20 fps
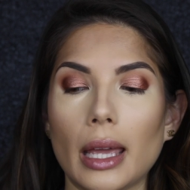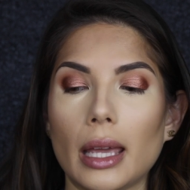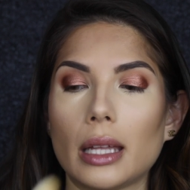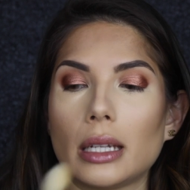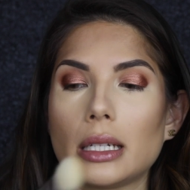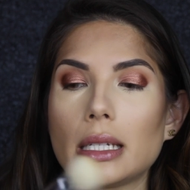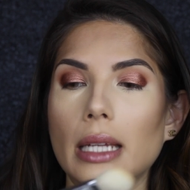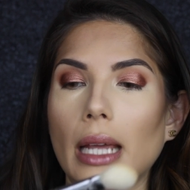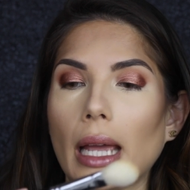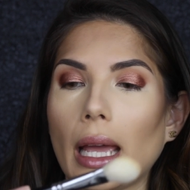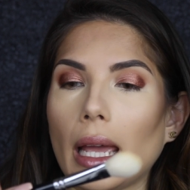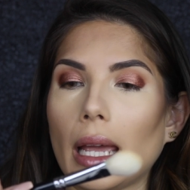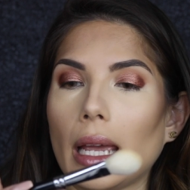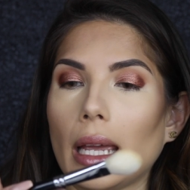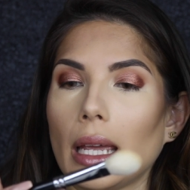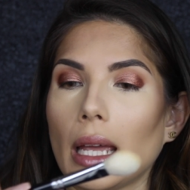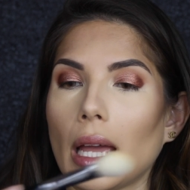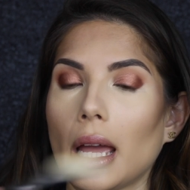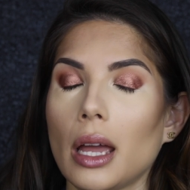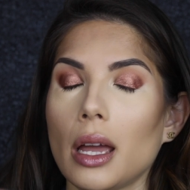and
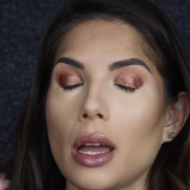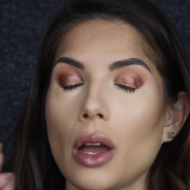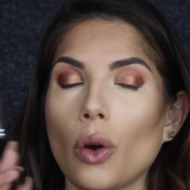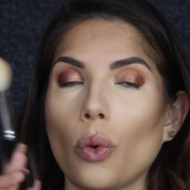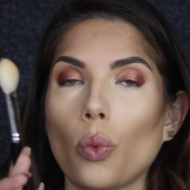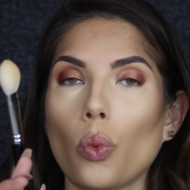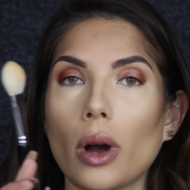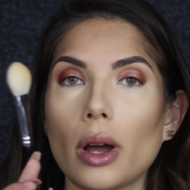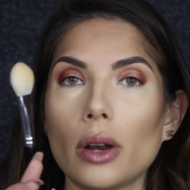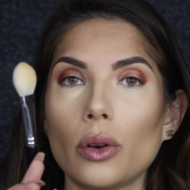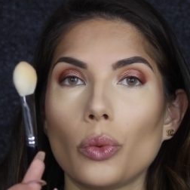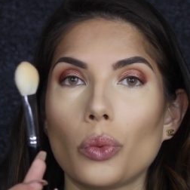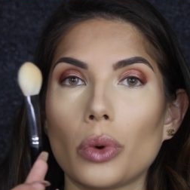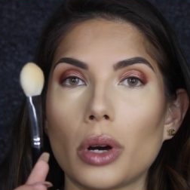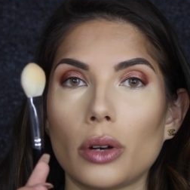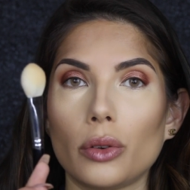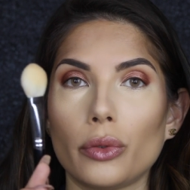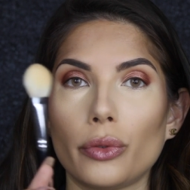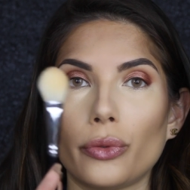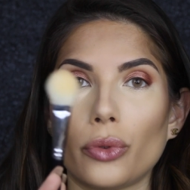a
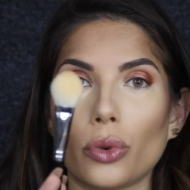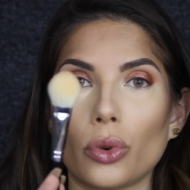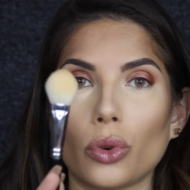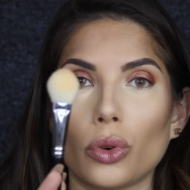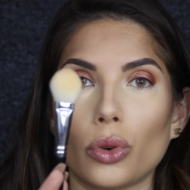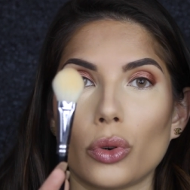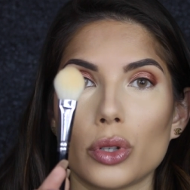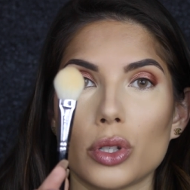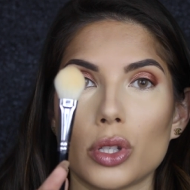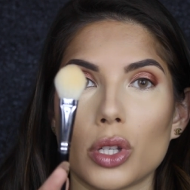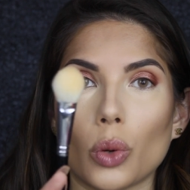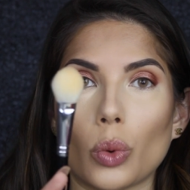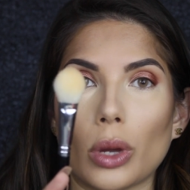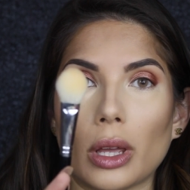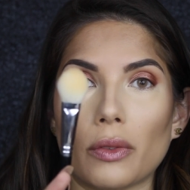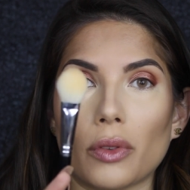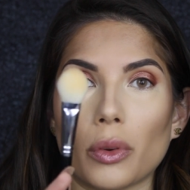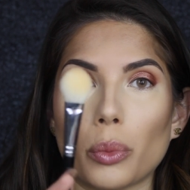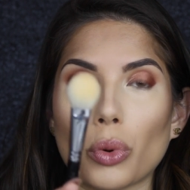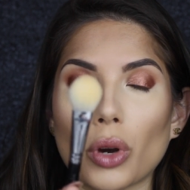114
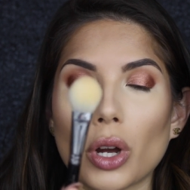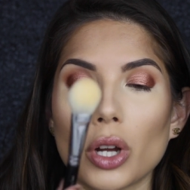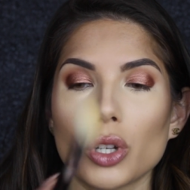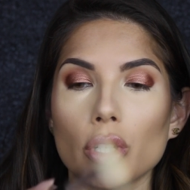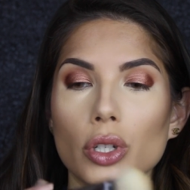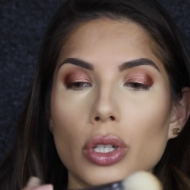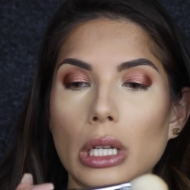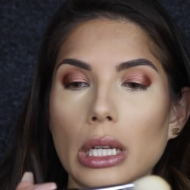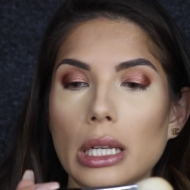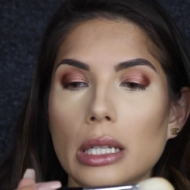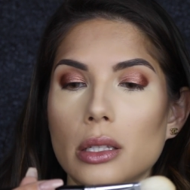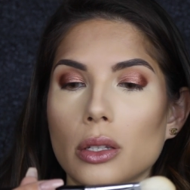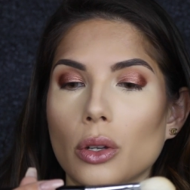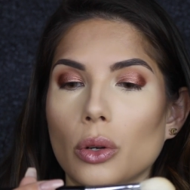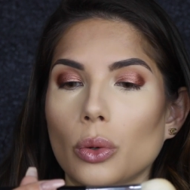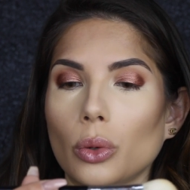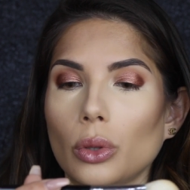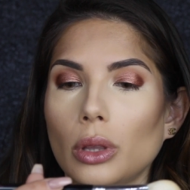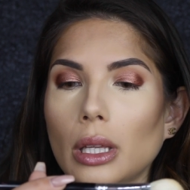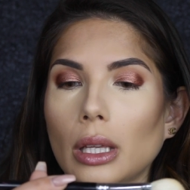Zoeva brush. It's
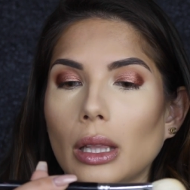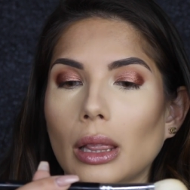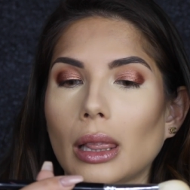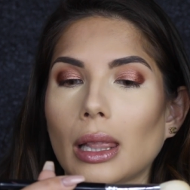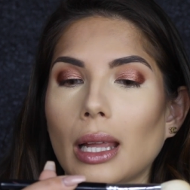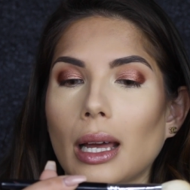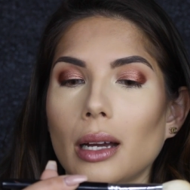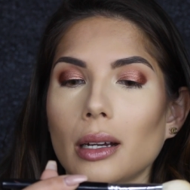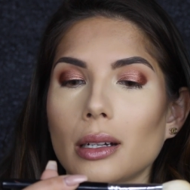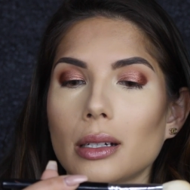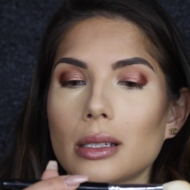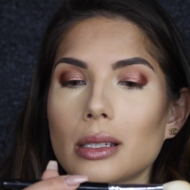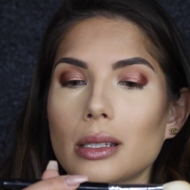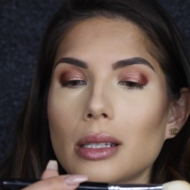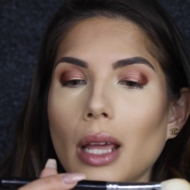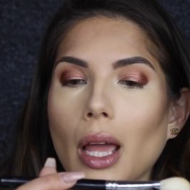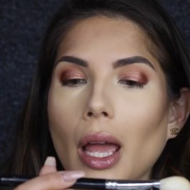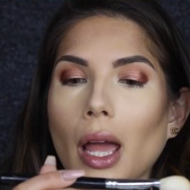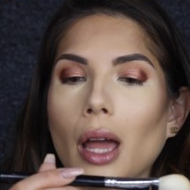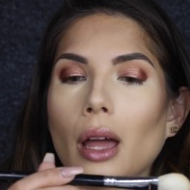called the
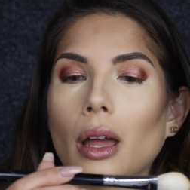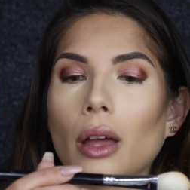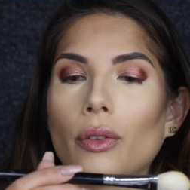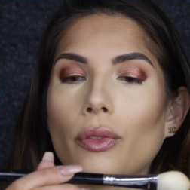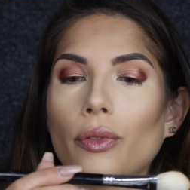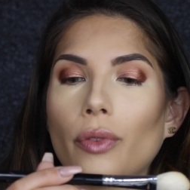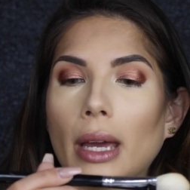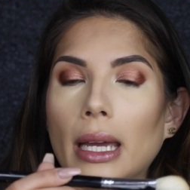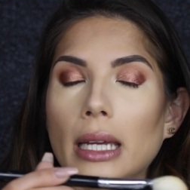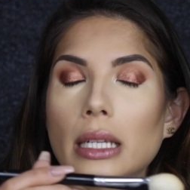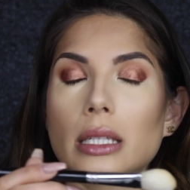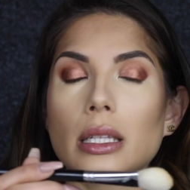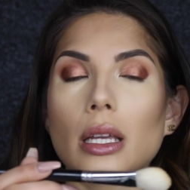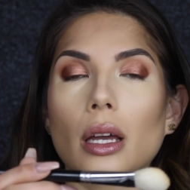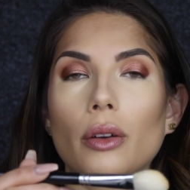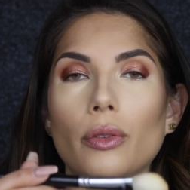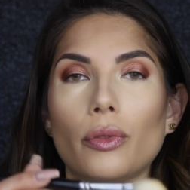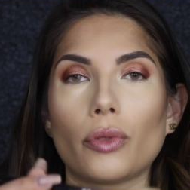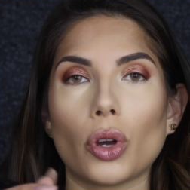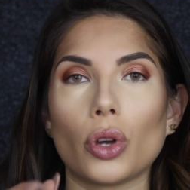Luxe Face
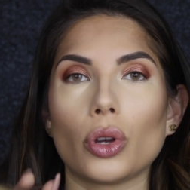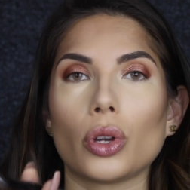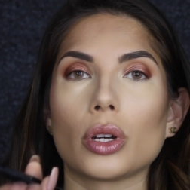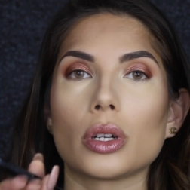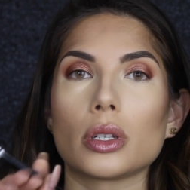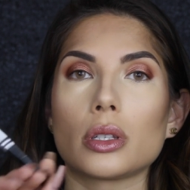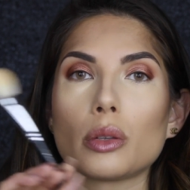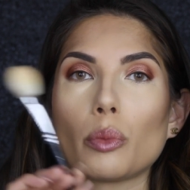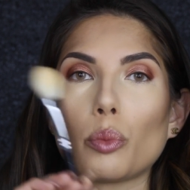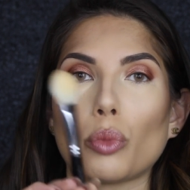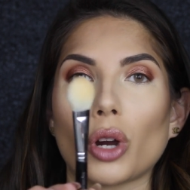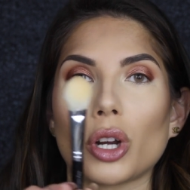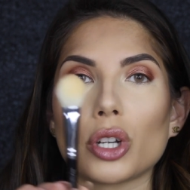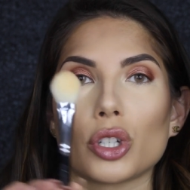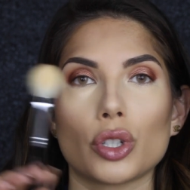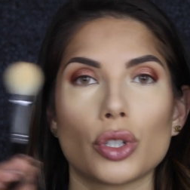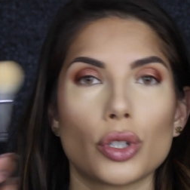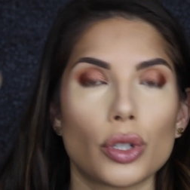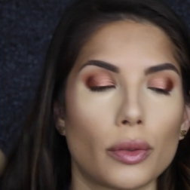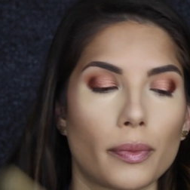Focus
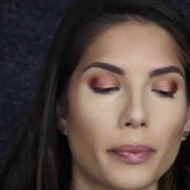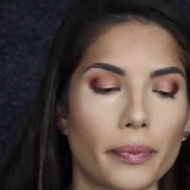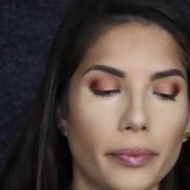brush.